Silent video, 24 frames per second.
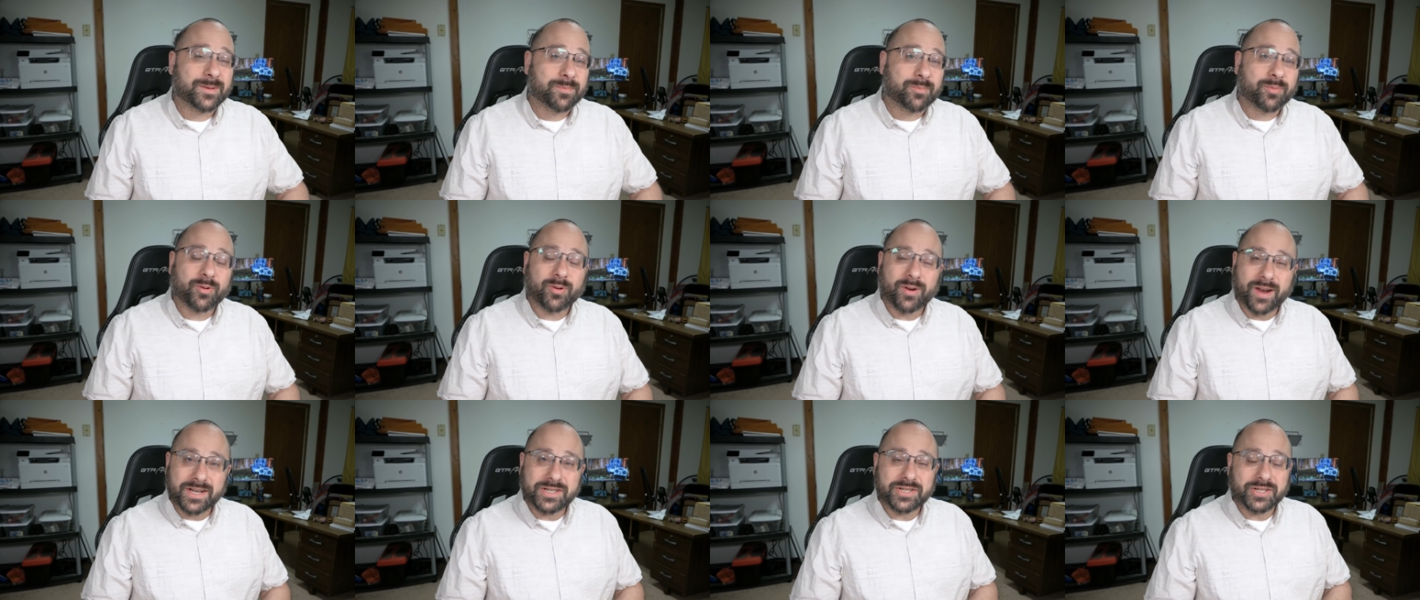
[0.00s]
the
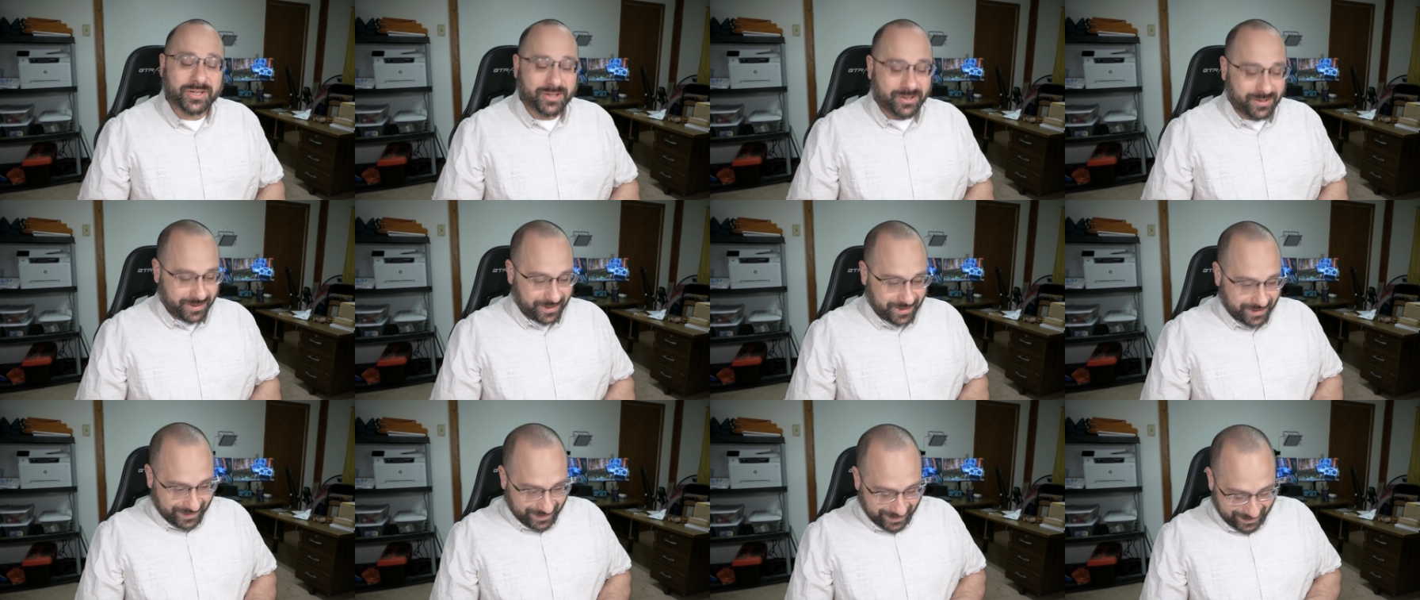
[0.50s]

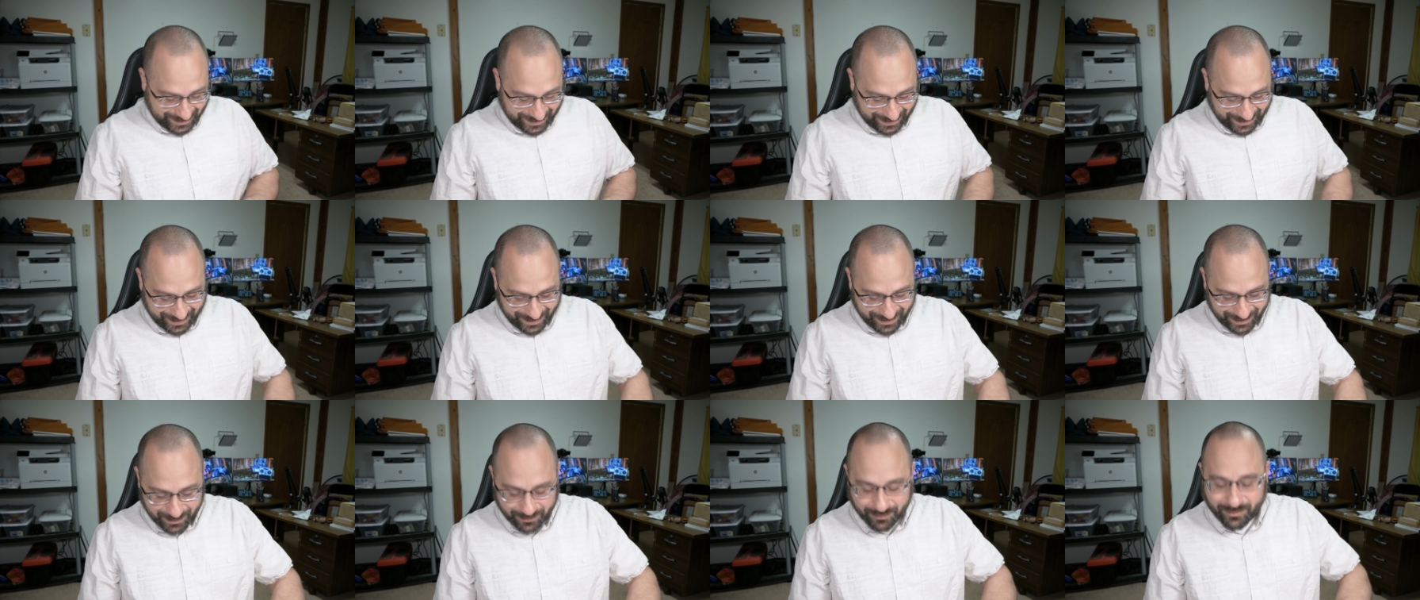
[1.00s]
pressure. I
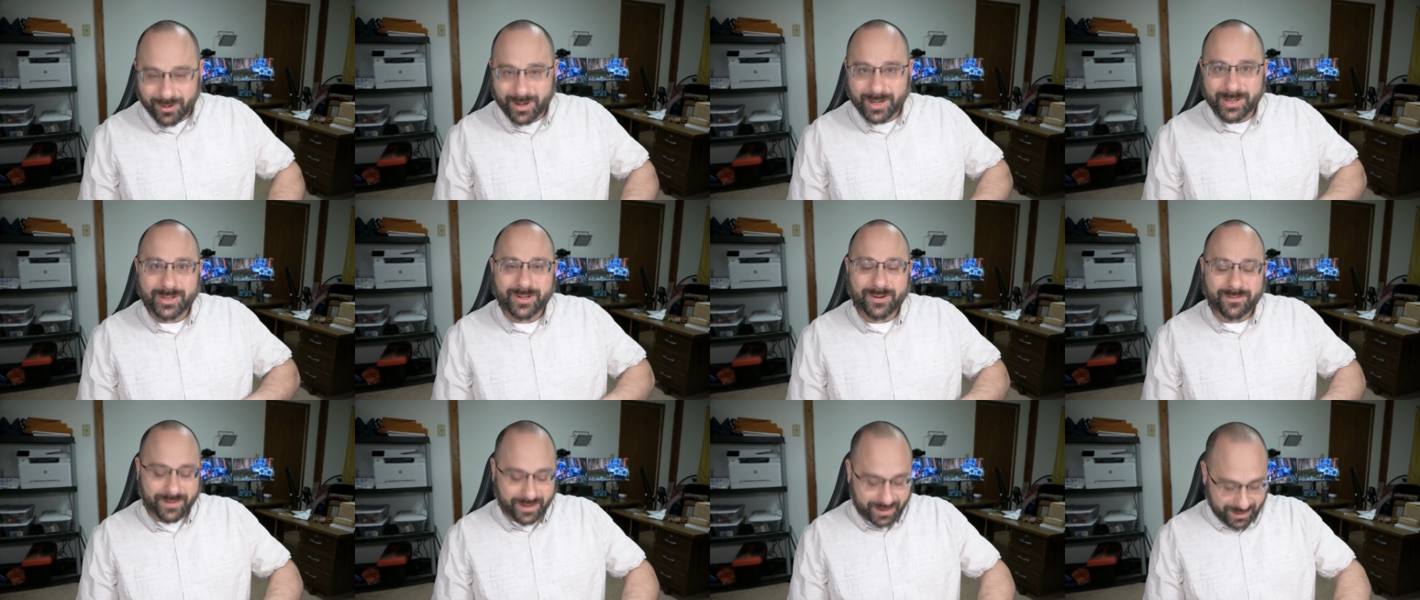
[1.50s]
see, the
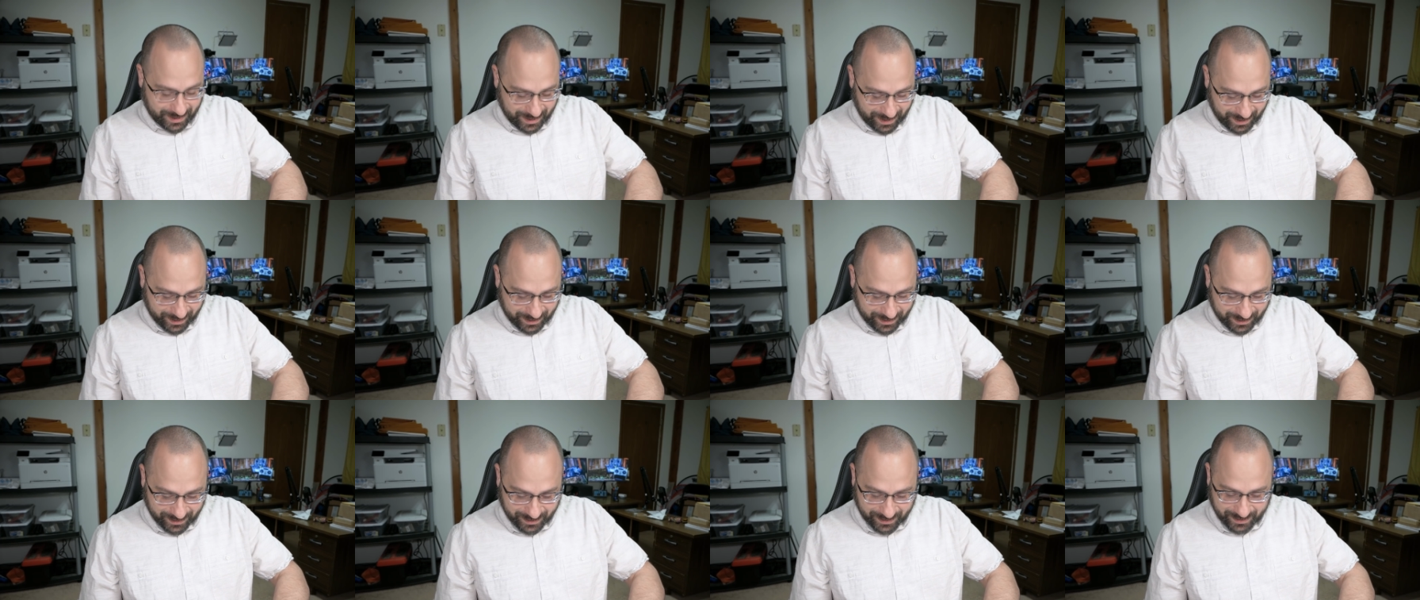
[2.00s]
pressure of the
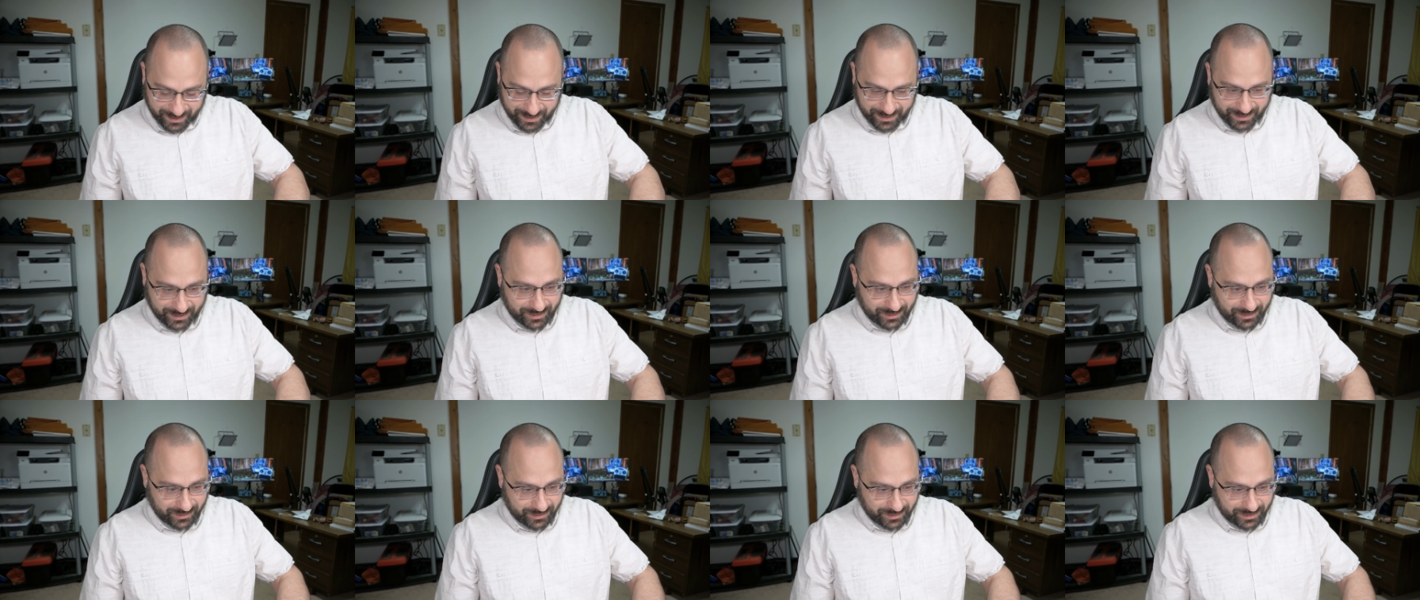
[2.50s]
nut
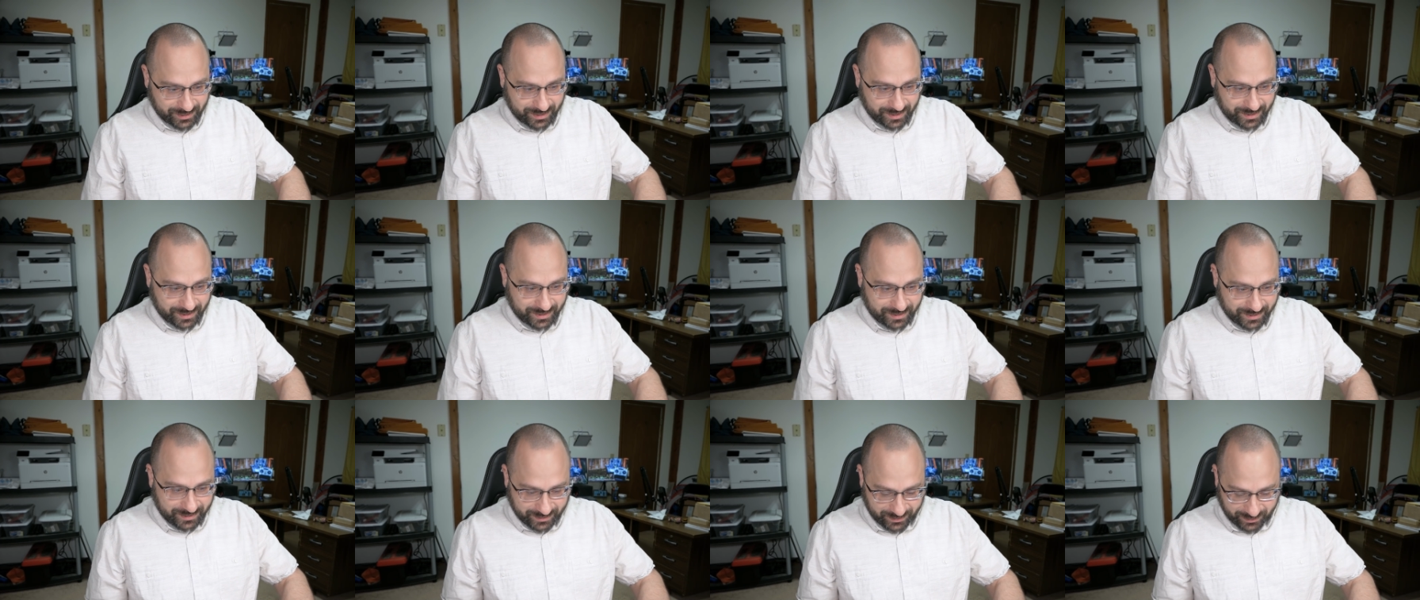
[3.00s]
turns
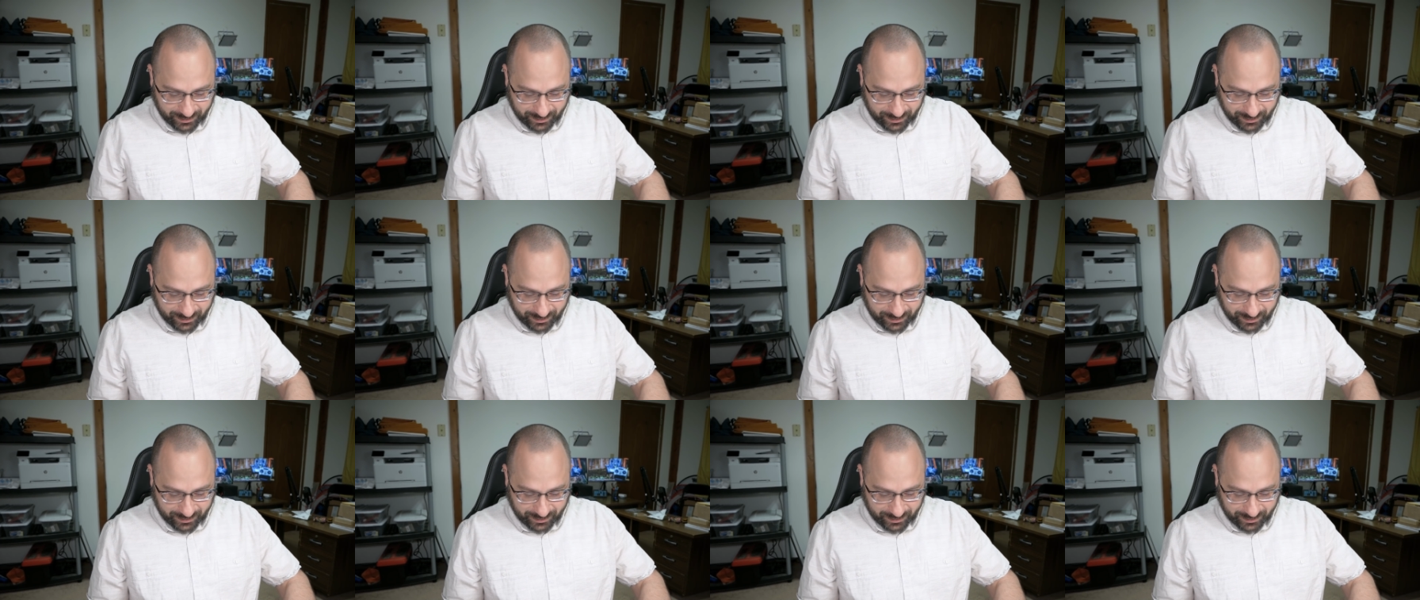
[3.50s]
the